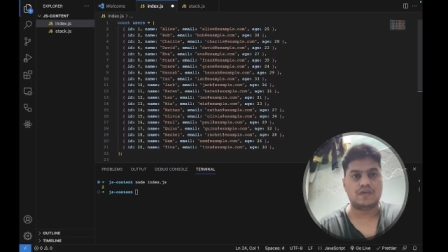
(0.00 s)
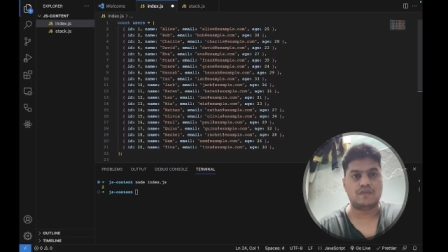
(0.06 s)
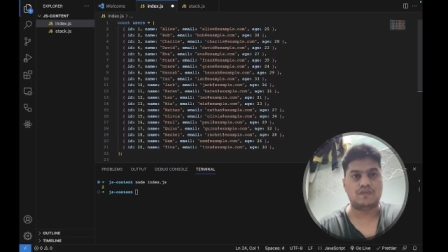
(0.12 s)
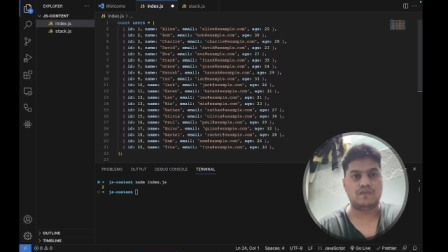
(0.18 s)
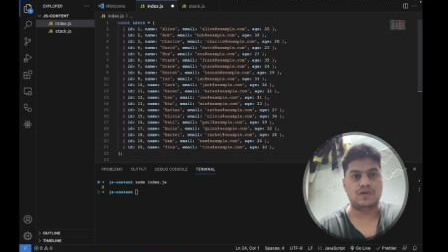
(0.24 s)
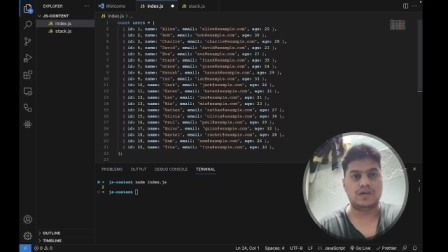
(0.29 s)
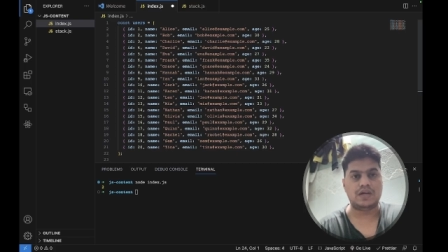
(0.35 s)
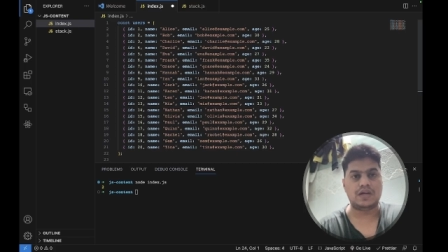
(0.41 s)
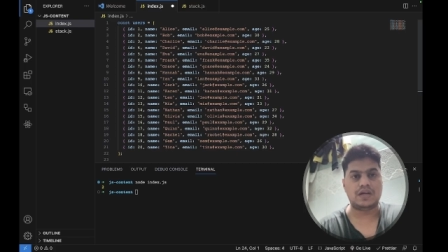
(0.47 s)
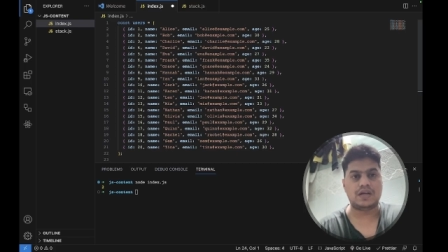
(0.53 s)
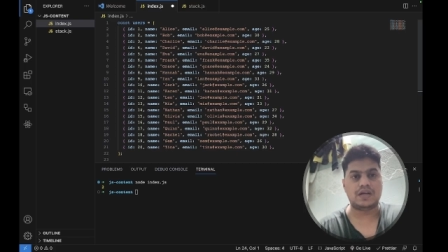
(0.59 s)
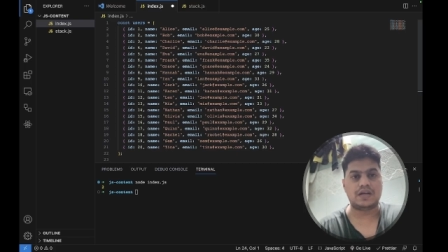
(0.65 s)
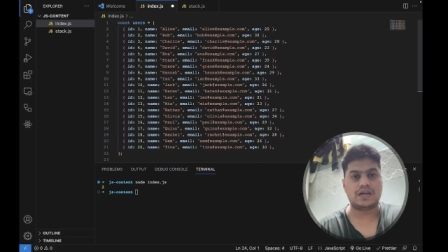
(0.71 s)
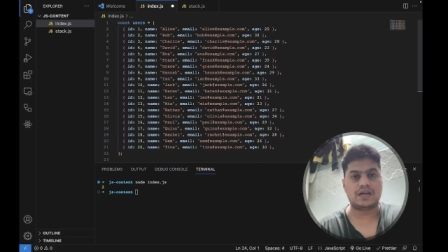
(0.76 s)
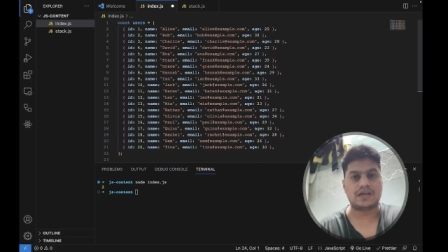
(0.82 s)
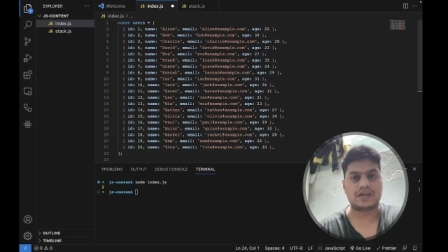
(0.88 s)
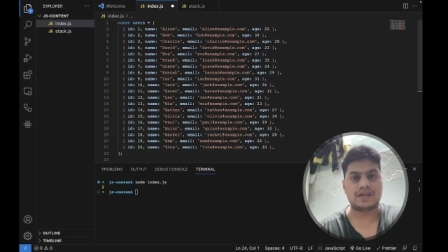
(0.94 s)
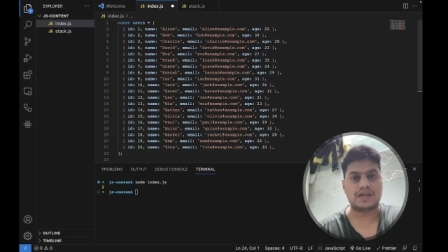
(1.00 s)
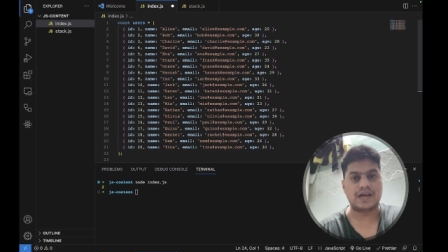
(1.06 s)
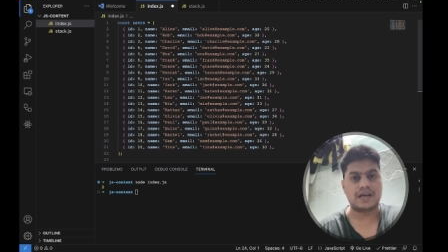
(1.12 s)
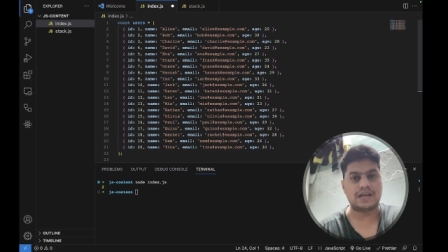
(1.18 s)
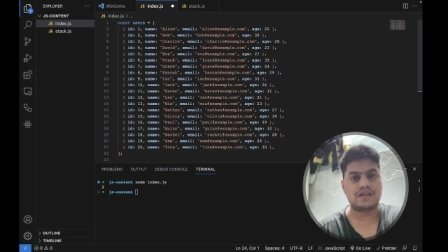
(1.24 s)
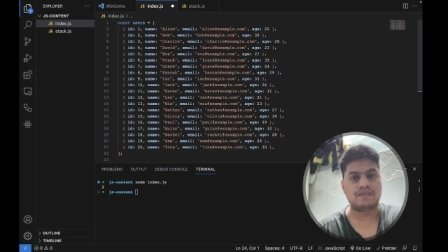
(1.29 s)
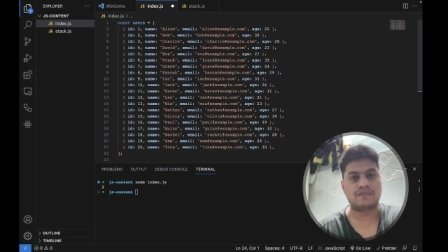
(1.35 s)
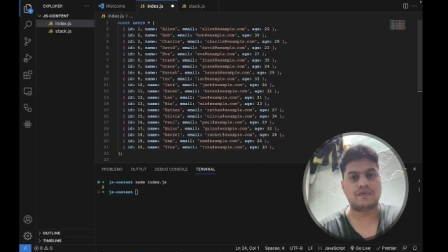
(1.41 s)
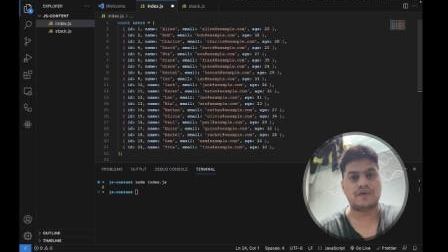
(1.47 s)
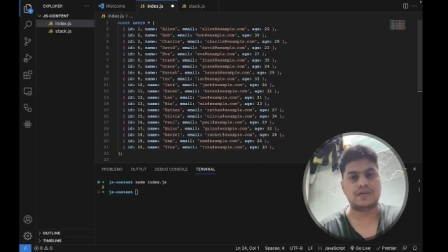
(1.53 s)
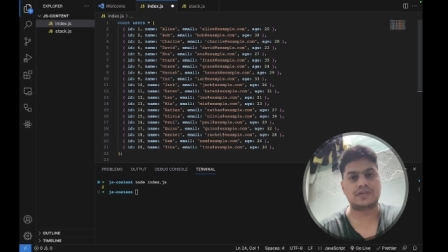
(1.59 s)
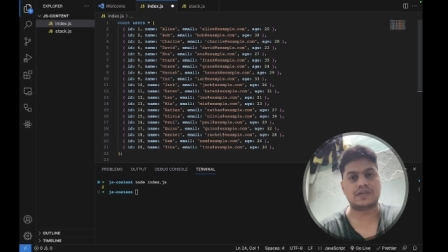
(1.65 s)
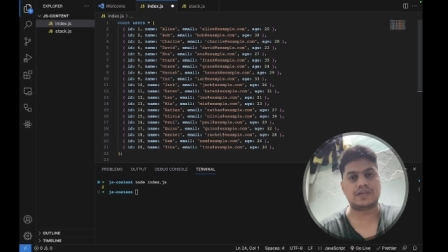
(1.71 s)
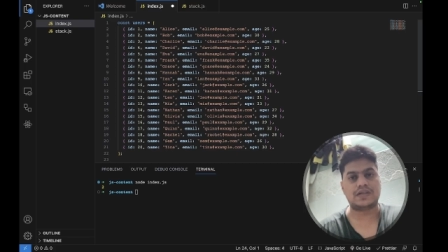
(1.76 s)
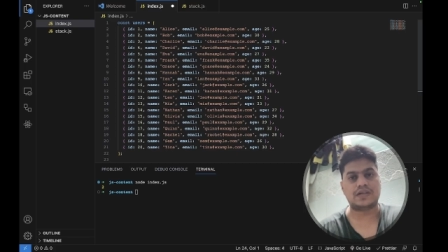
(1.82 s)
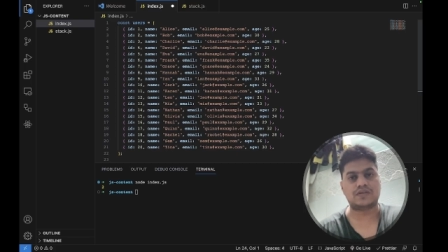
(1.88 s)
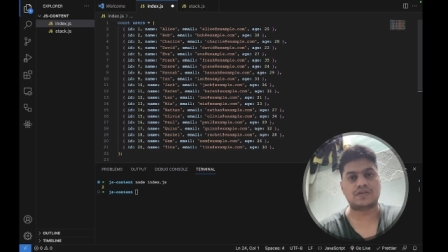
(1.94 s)
we can get the first
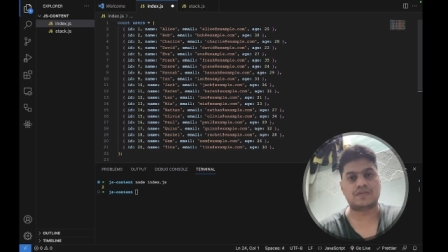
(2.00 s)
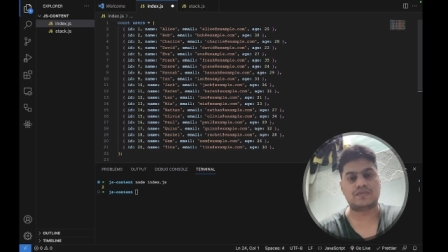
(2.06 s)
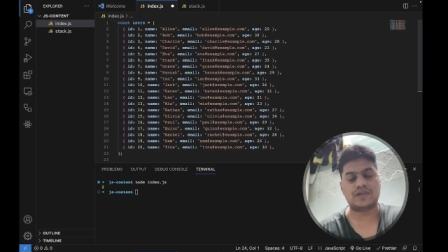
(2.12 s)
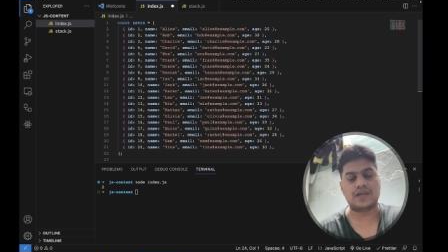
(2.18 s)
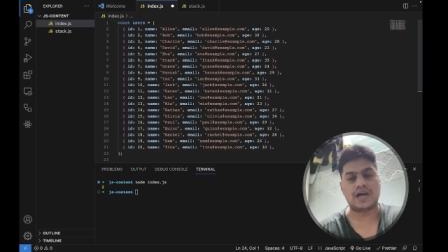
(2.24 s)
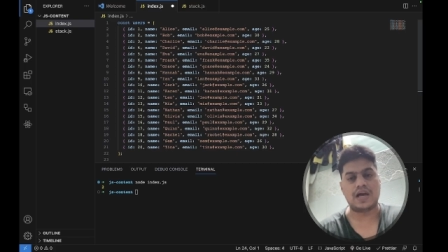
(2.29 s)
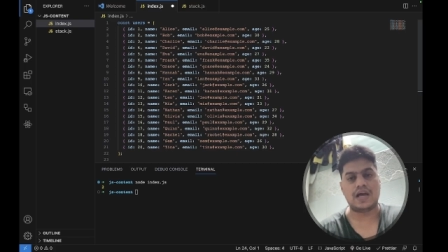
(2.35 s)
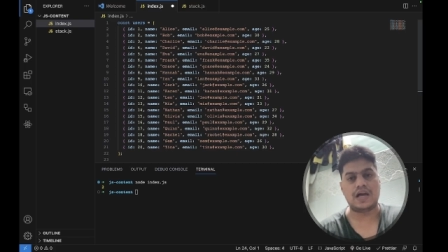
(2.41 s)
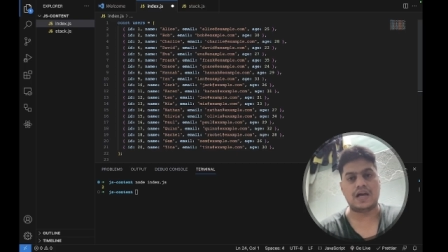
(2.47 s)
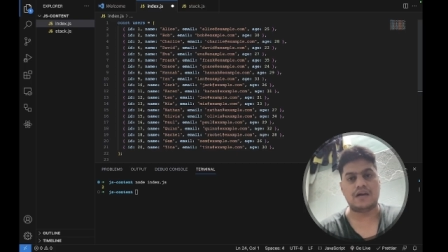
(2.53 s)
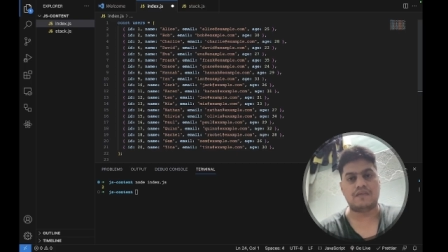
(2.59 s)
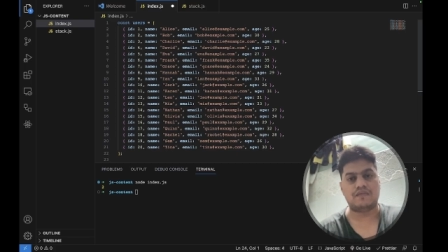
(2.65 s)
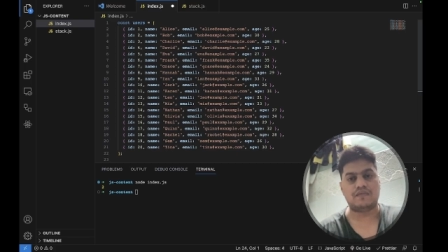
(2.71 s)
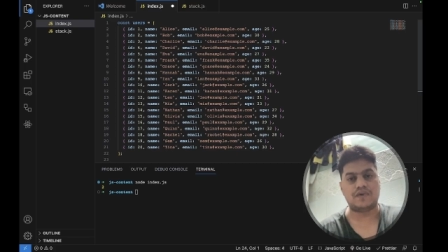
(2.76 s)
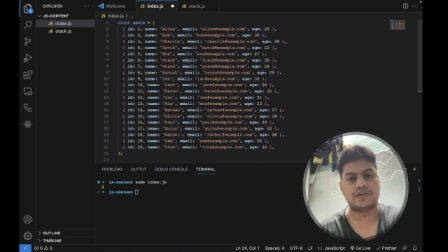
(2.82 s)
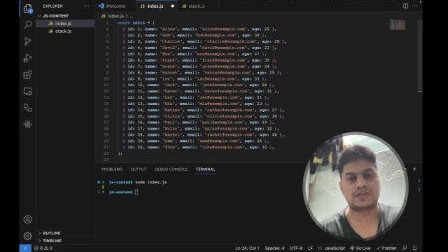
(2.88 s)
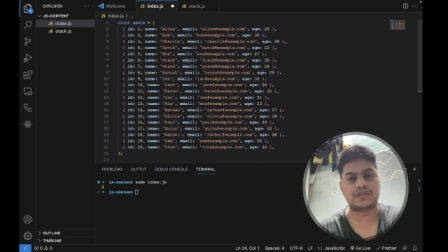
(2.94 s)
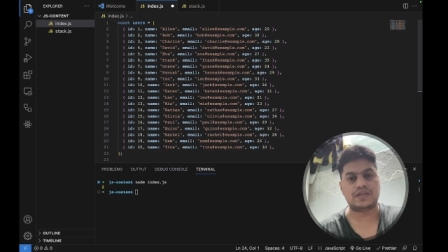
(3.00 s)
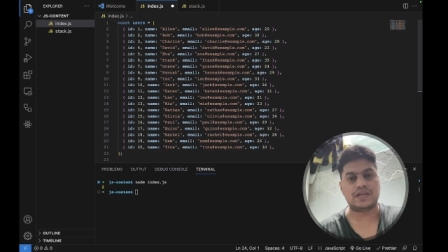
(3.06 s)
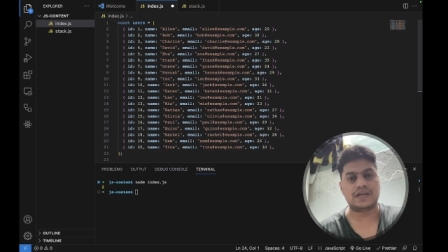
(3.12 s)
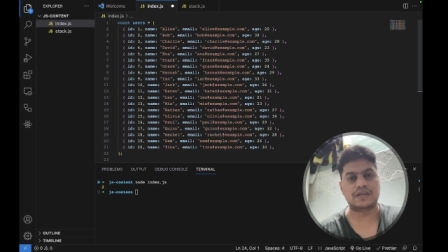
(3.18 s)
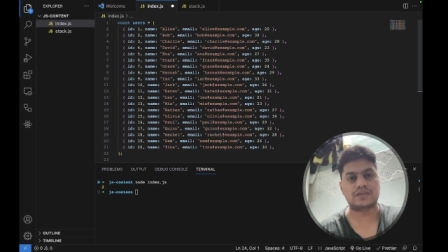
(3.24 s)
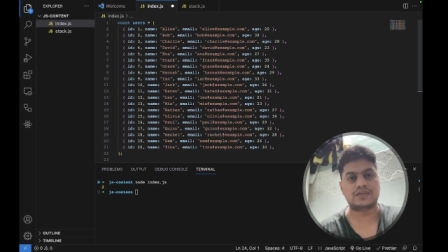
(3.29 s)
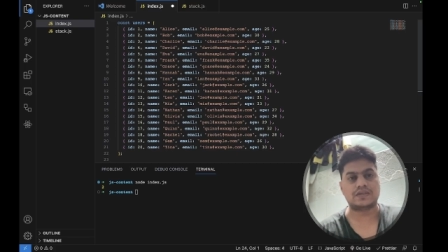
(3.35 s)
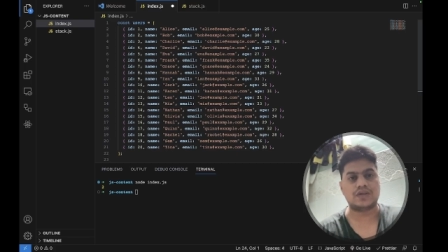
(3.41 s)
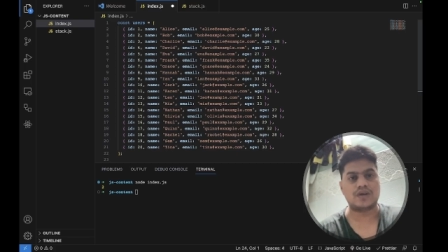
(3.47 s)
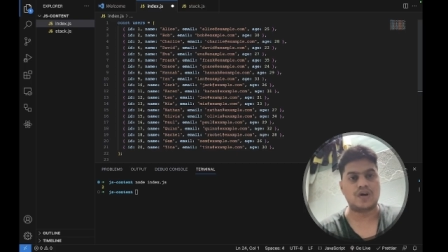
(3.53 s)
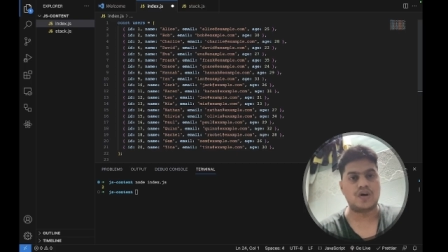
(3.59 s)
index of the first index